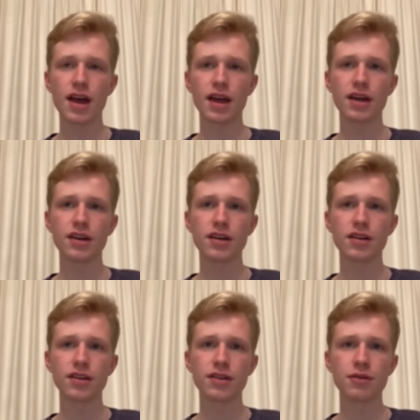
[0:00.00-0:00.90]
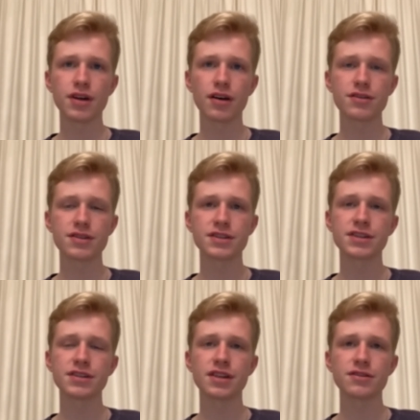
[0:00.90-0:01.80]
and
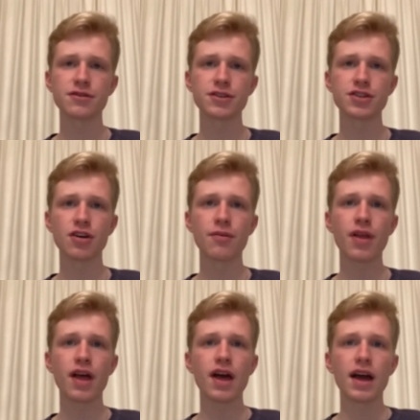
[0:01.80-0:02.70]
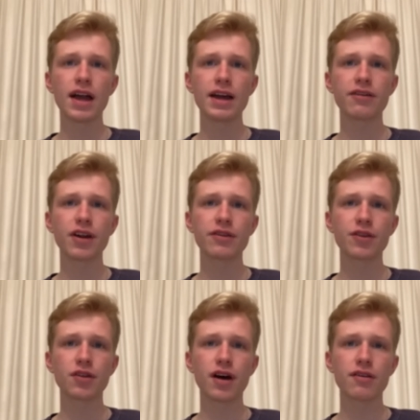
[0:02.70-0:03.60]
$3.60 for the show. And finally, for
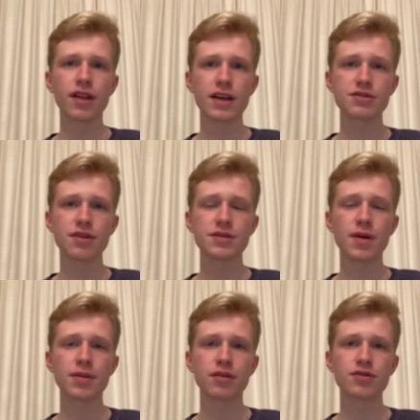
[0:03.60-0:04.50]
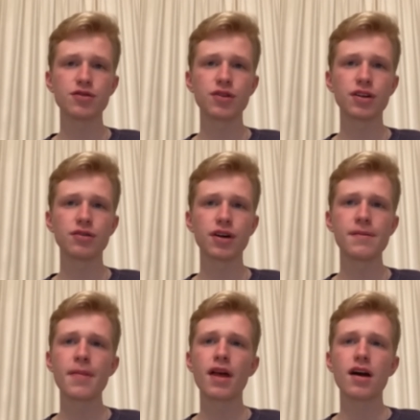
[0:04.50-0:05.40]
the last race, my pick was Una
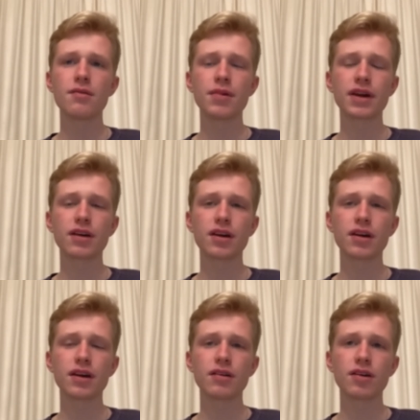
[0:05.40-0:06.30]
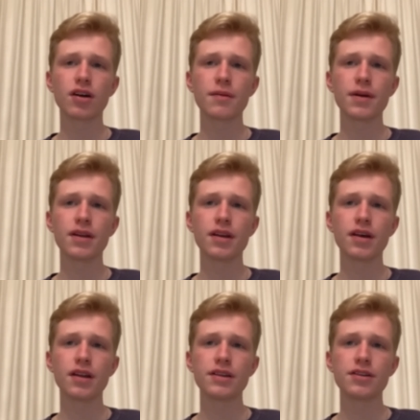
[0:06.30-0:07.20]
Luna, picking come in
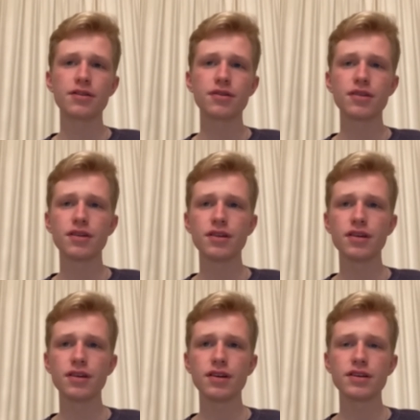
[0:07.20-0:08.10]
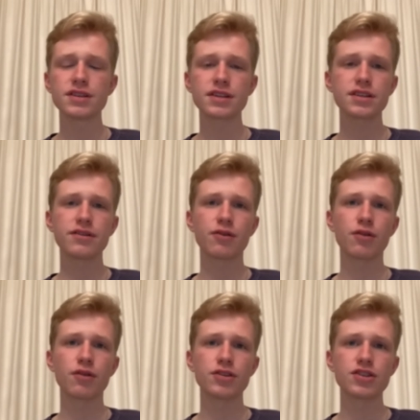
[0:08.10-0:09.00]

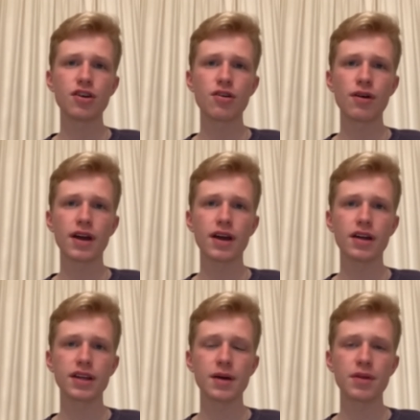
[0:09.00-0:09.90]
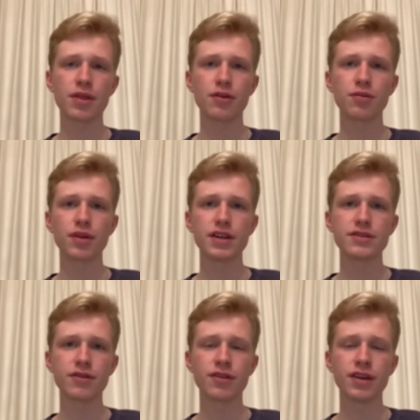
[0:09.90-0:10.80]
364 show and came in third
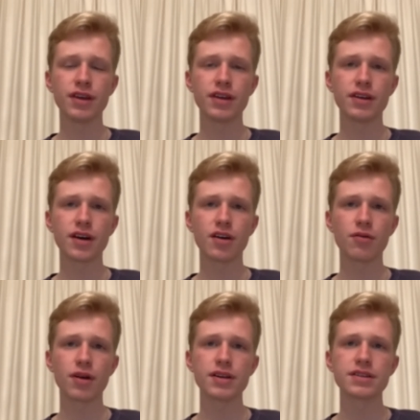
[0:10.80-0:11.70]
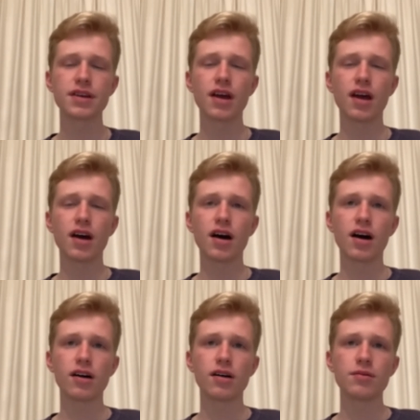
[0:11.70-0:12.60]
place for the entire race.
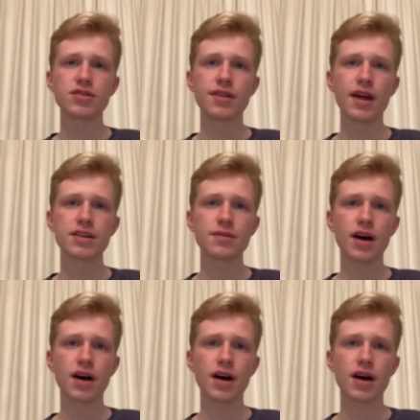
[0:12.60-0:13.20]
Um, so that is